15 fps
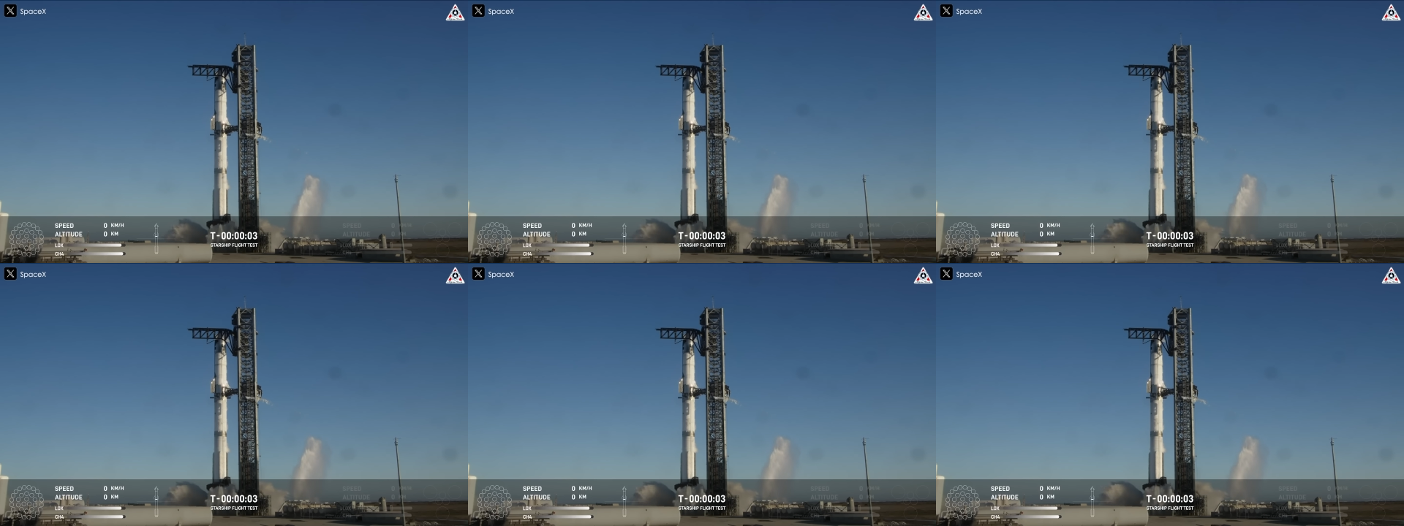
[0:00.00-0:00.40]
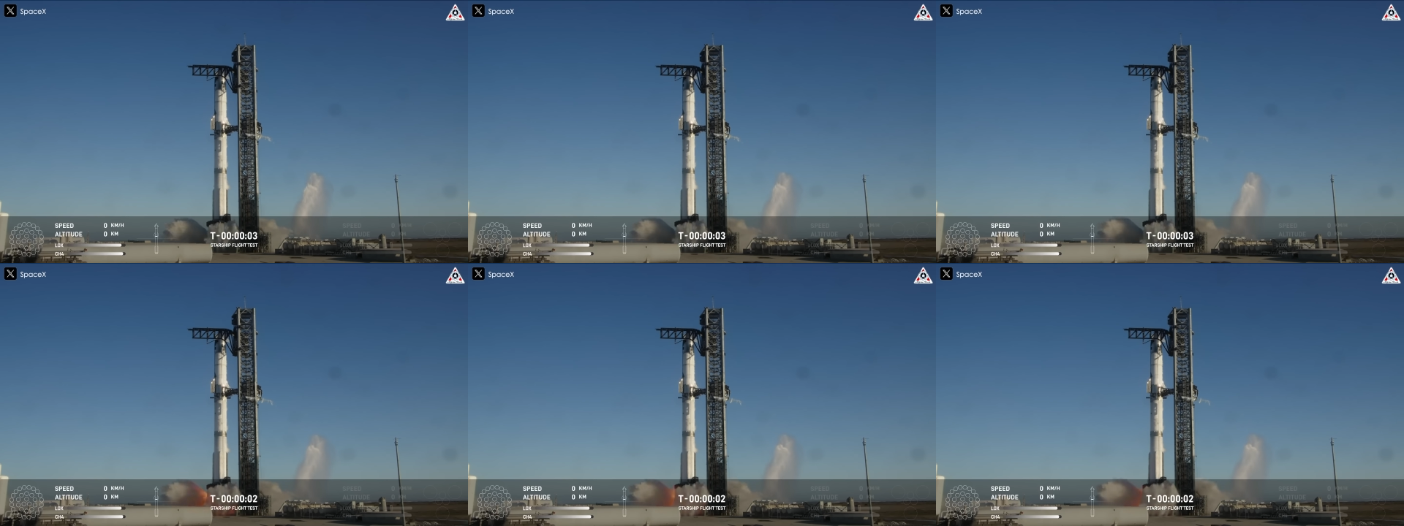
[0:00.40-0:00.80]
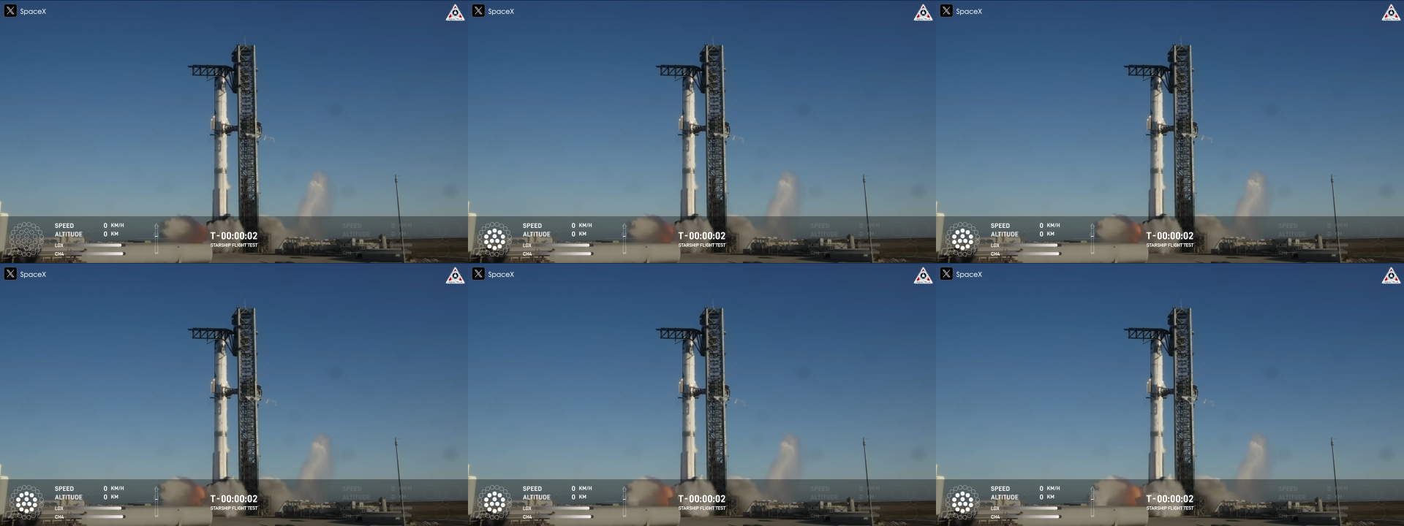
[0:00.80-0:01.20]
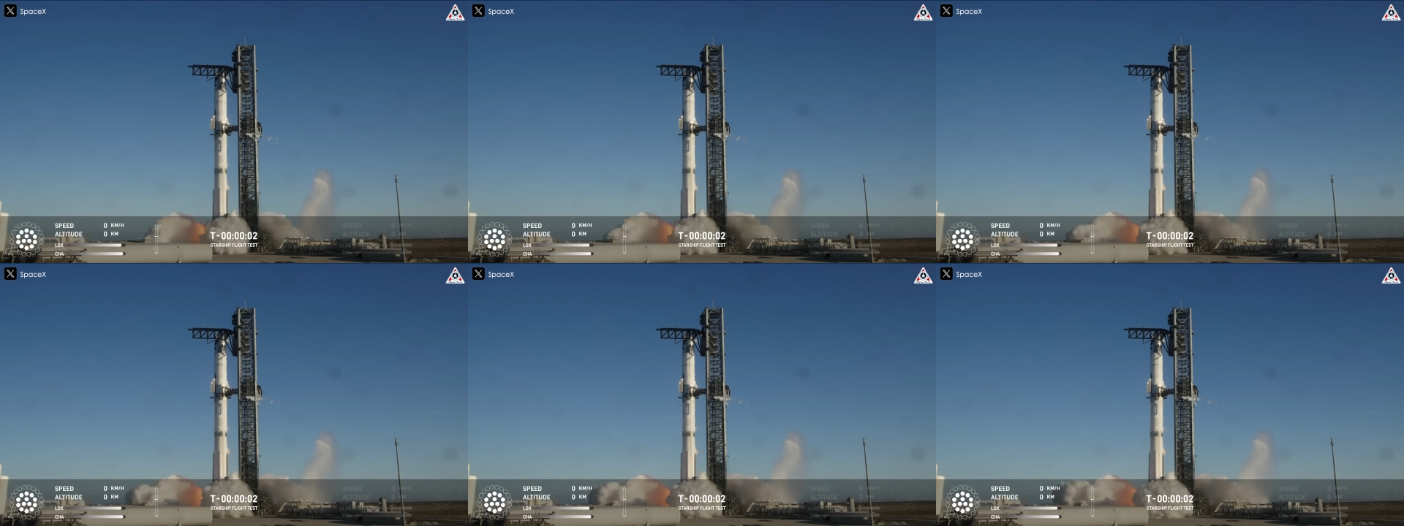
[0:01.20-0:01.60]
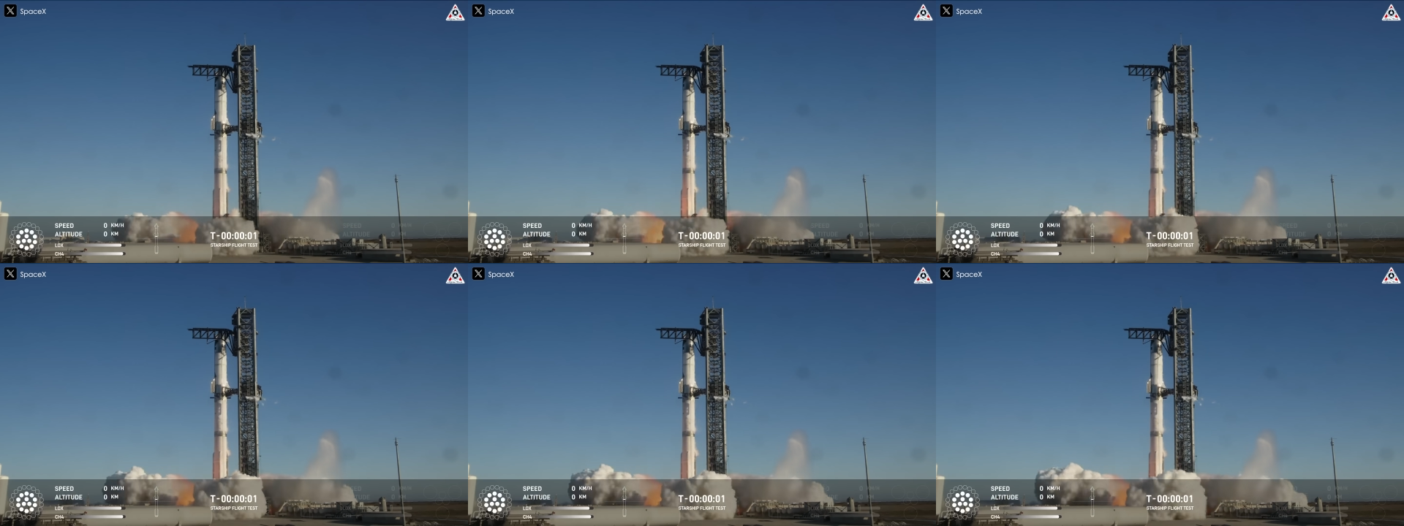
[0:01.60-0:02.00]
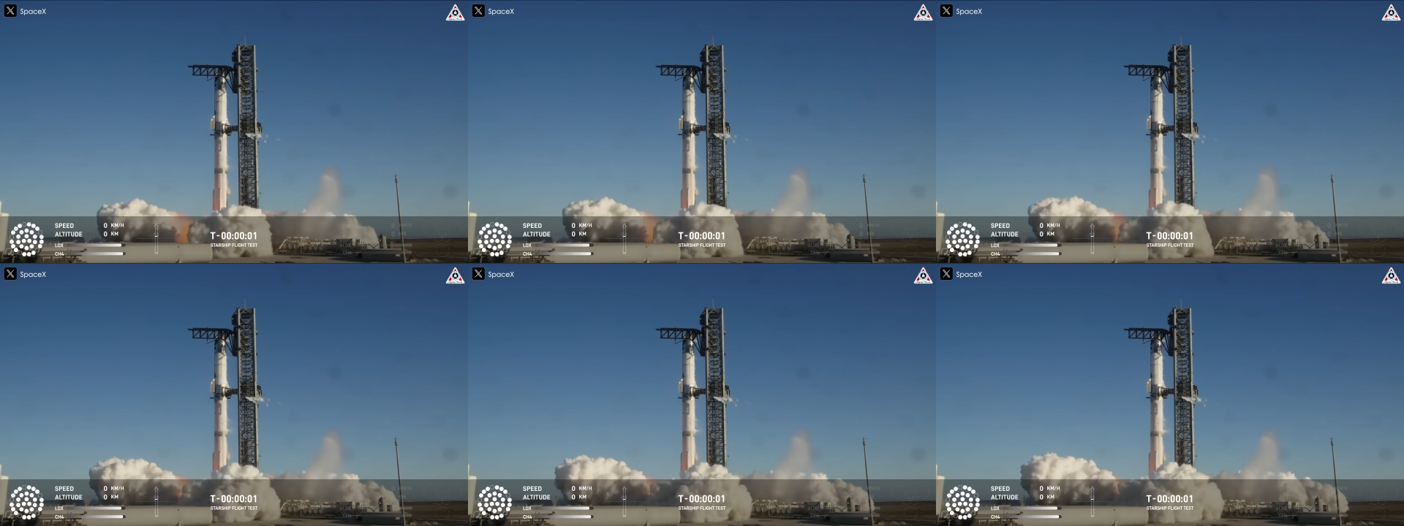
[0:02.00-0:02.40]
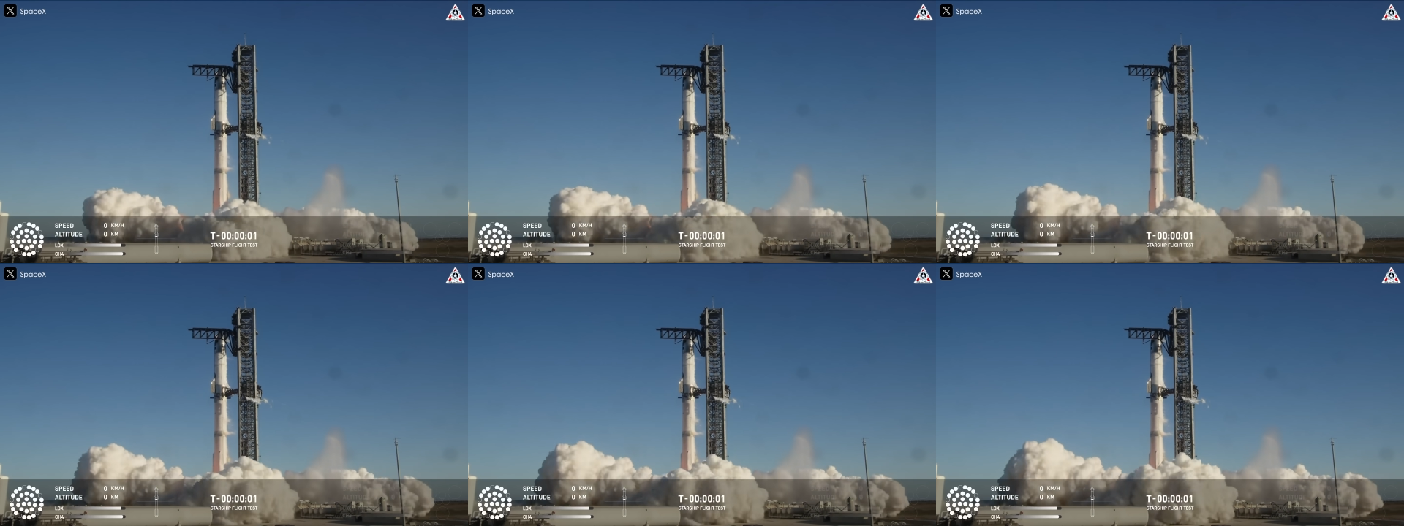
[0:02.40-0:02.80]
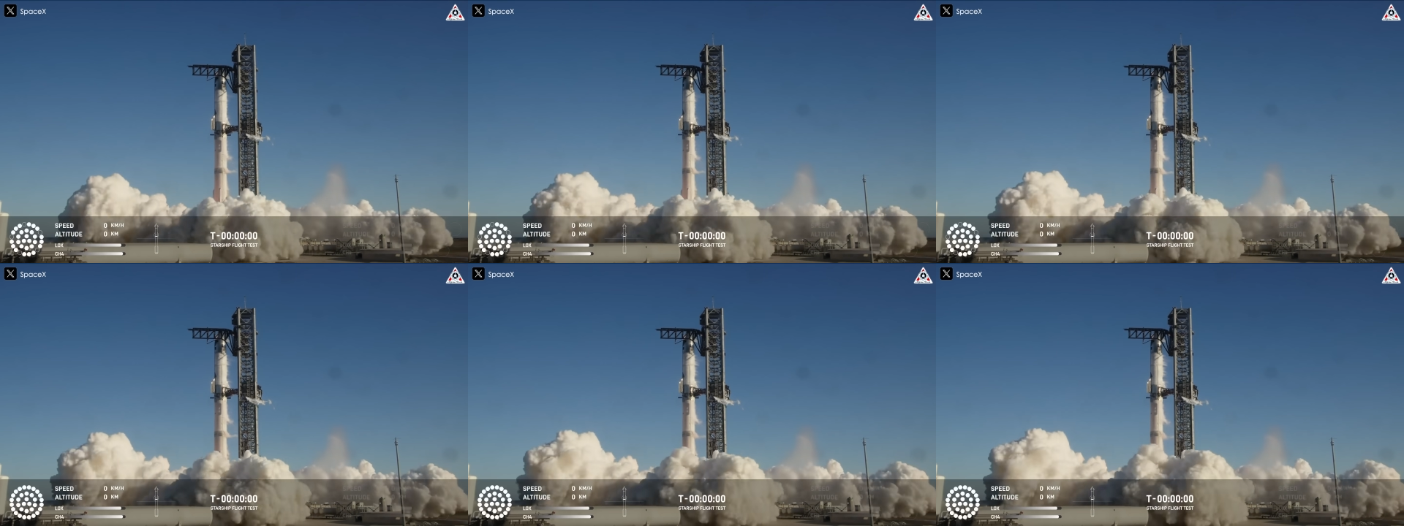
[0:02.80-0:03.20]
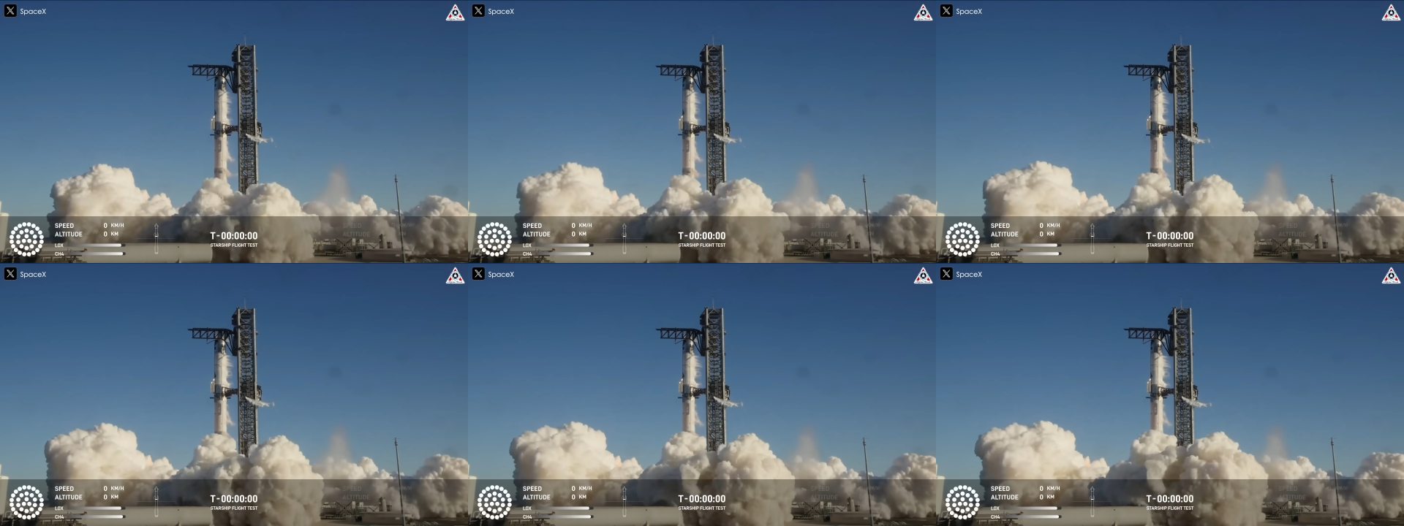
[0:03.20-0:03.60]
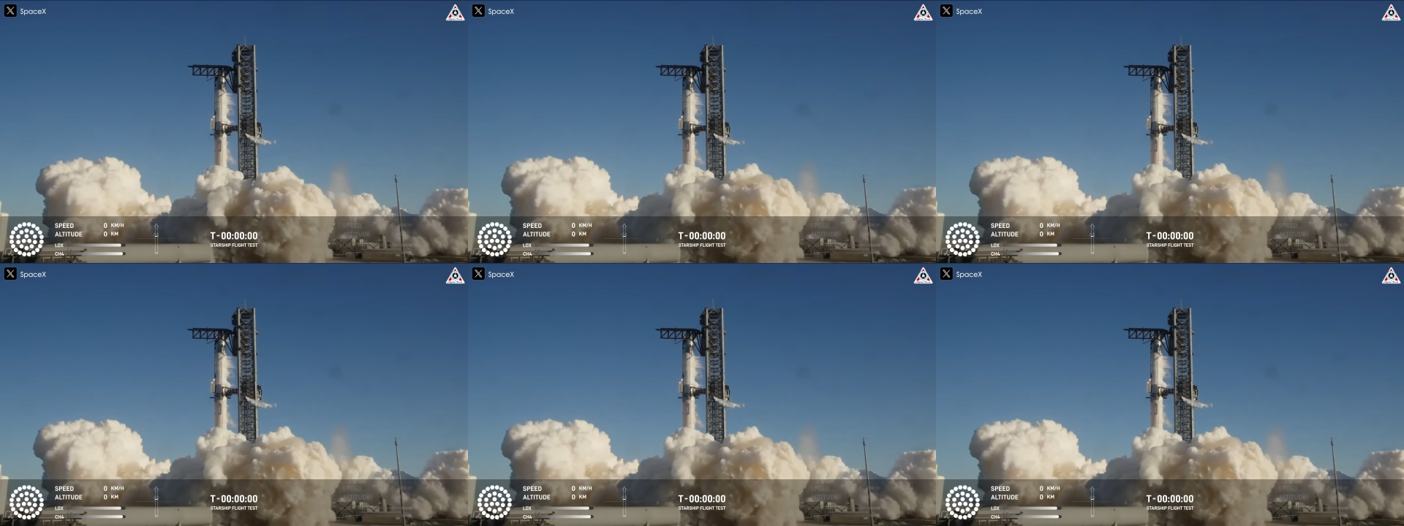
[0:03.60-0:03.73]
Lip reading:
Nobody's mouth can be seen.